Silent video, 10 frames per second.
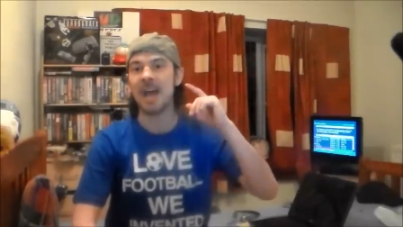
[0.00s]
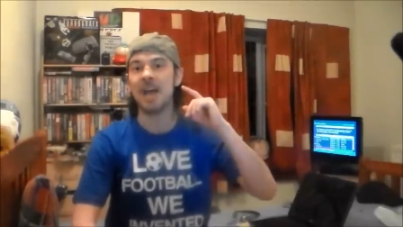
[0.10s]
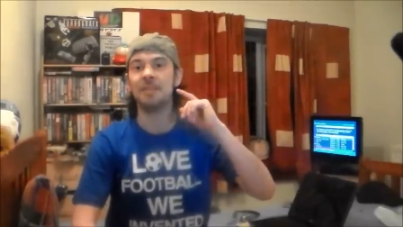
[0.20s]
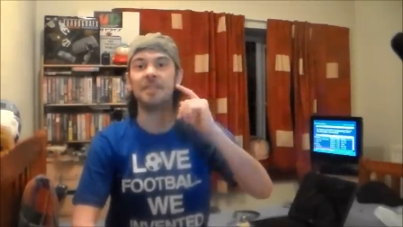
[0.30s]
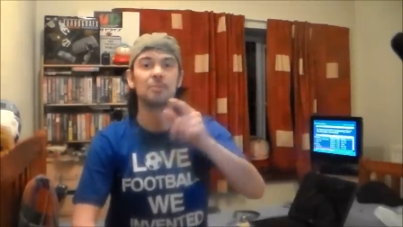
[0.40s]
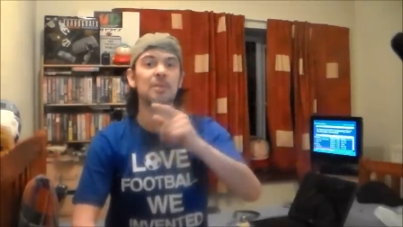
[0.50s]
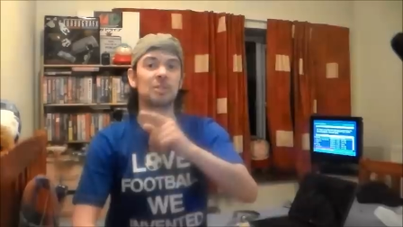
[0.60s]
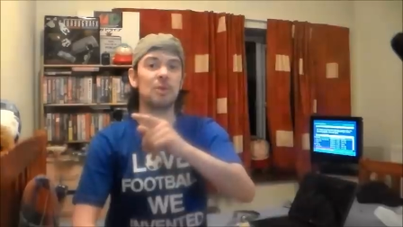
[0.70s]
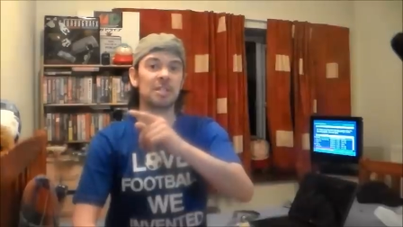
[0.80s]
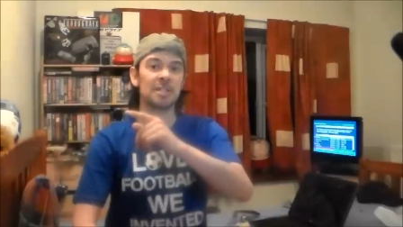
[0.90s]
And this
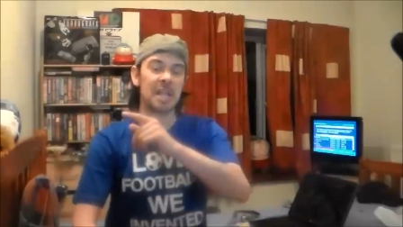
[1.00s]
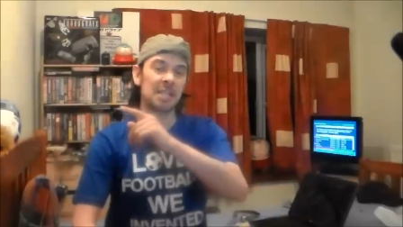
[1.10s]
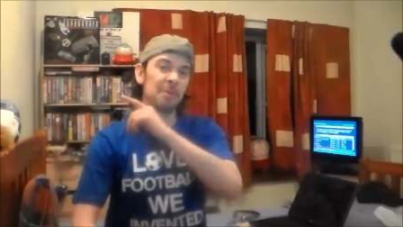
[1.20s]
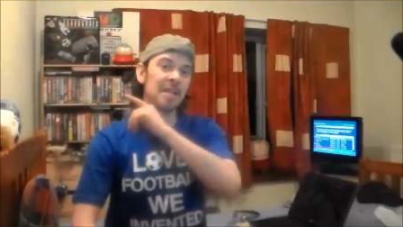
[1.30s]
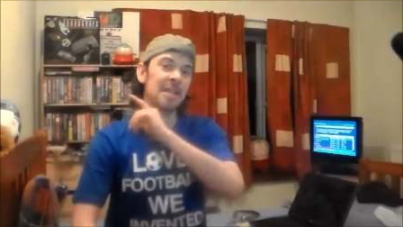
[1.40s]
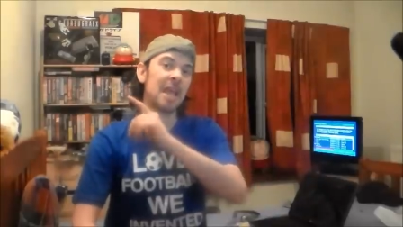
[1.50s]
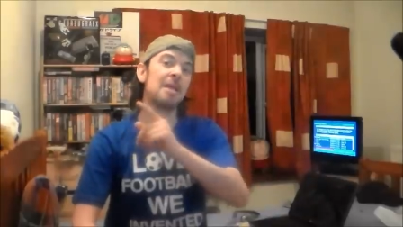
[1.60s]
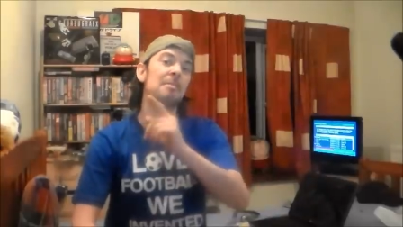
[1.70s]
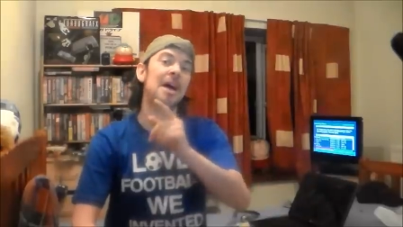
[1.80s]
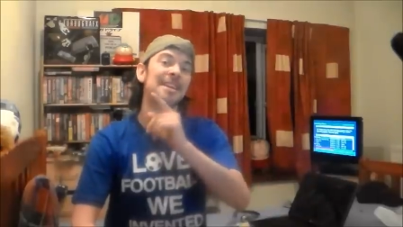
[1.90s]
week's question is asked by
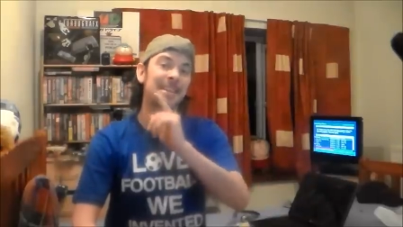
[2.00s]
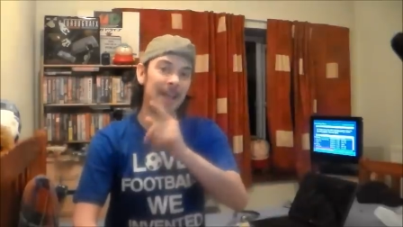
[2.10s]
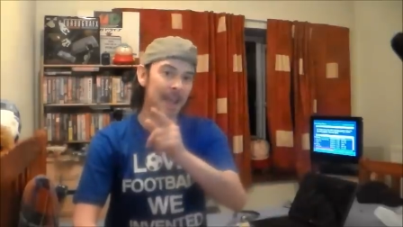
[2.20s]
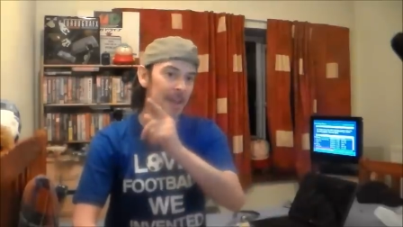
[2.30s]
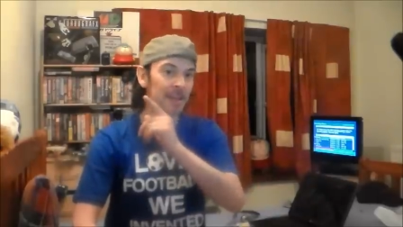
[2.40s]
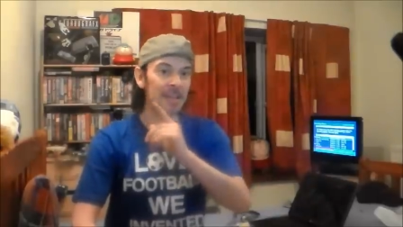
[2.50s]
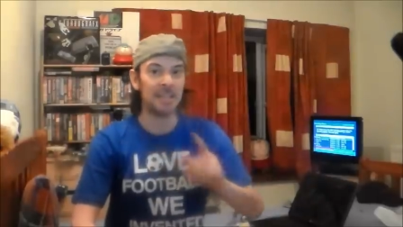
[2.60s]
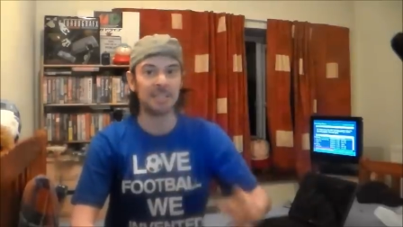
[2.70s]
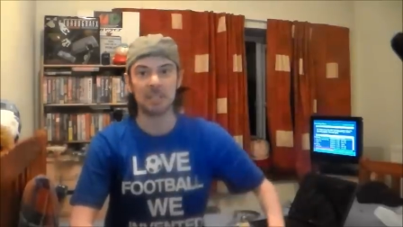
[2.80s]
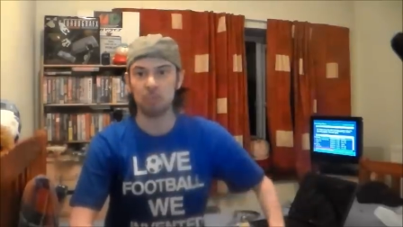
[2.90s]
Game Man Dan.
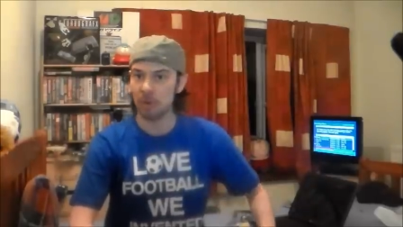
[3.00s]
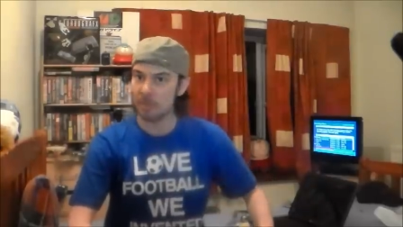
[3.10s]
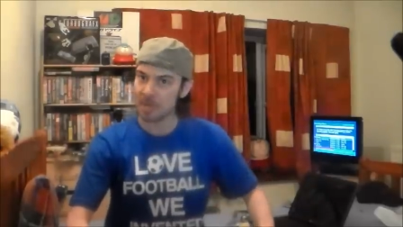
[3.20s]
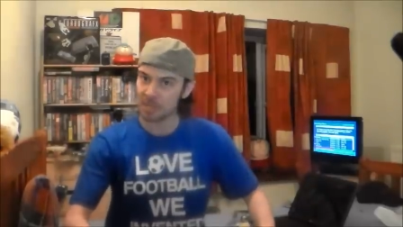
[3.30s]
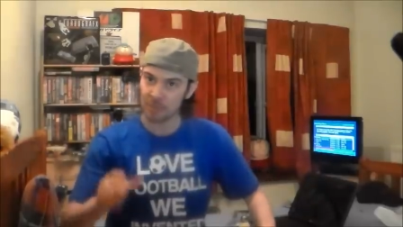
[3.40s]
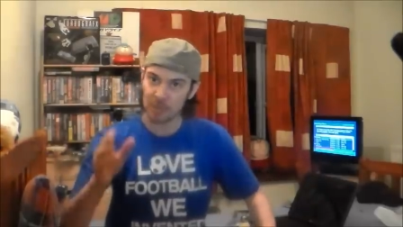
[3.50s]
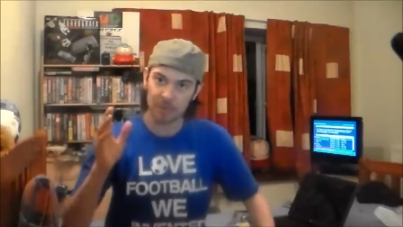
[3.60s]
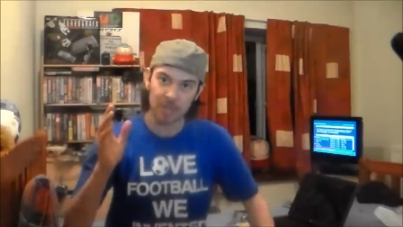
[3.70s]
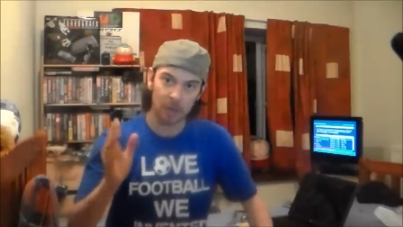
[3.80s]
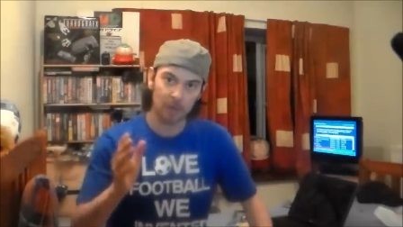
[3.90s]
He says, what are the best three
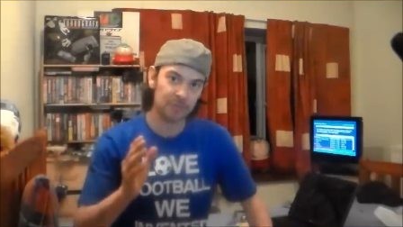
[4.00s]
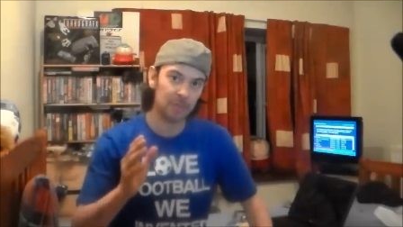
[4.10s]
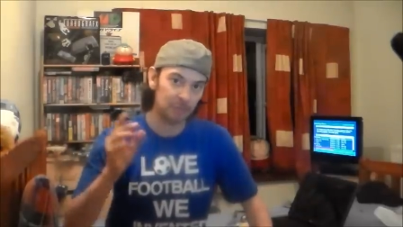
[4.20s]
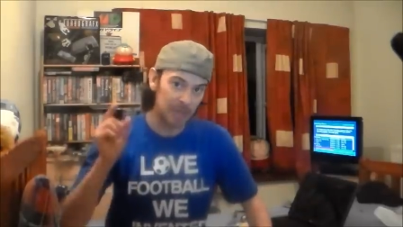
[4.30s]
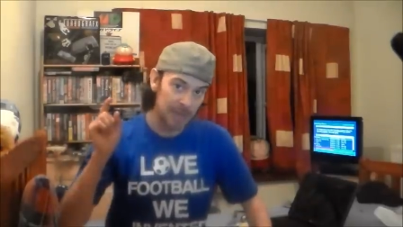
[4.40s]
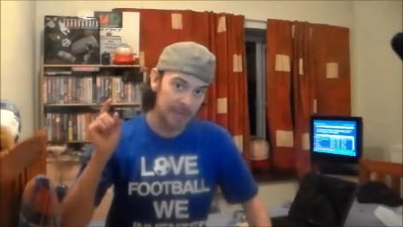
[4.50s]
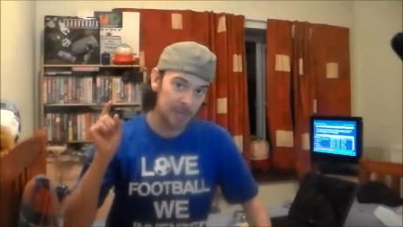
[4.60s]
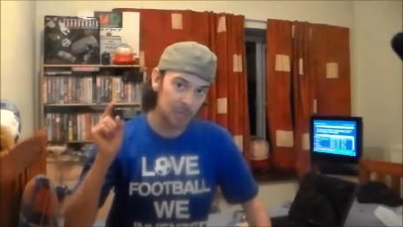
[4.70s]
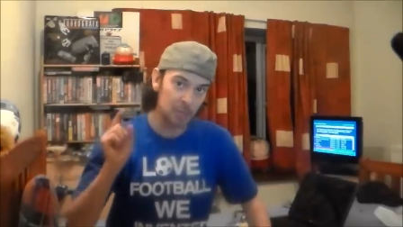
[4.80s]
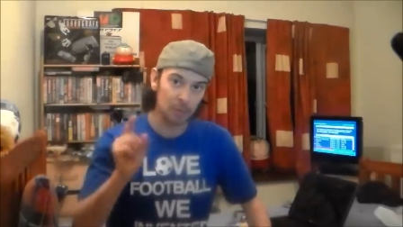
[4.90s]
looking consoles
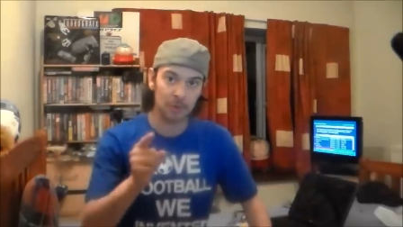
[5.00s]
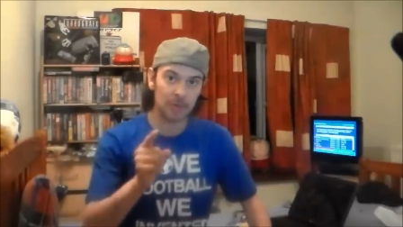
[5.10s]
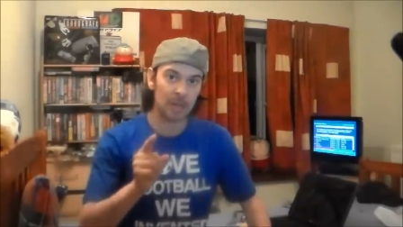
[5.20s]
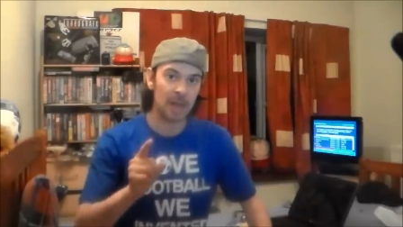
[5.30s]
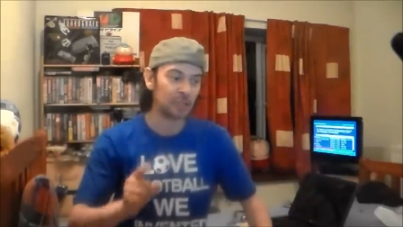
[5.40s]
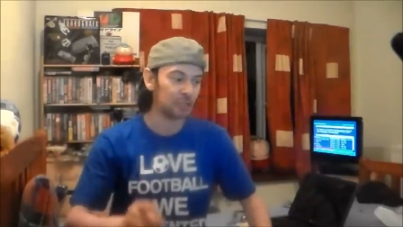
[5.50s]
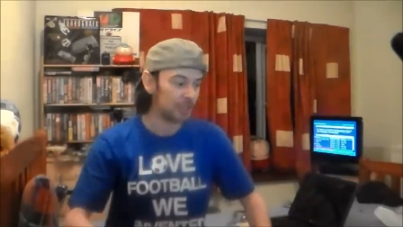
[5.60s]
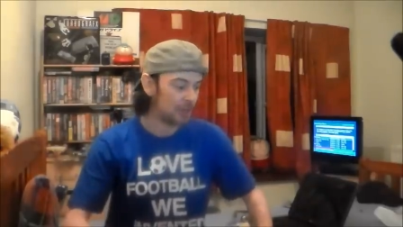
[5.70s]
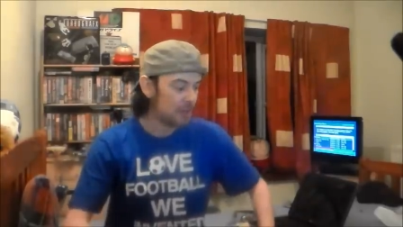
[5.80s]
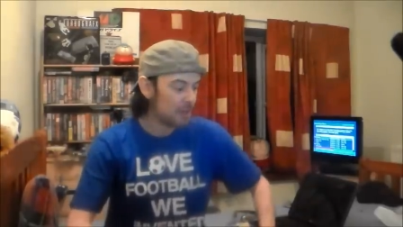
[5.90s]
in your
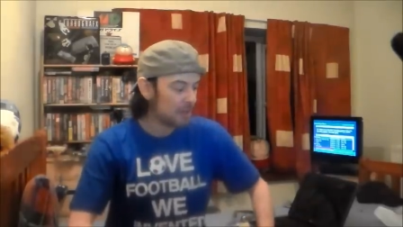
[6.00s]
collection?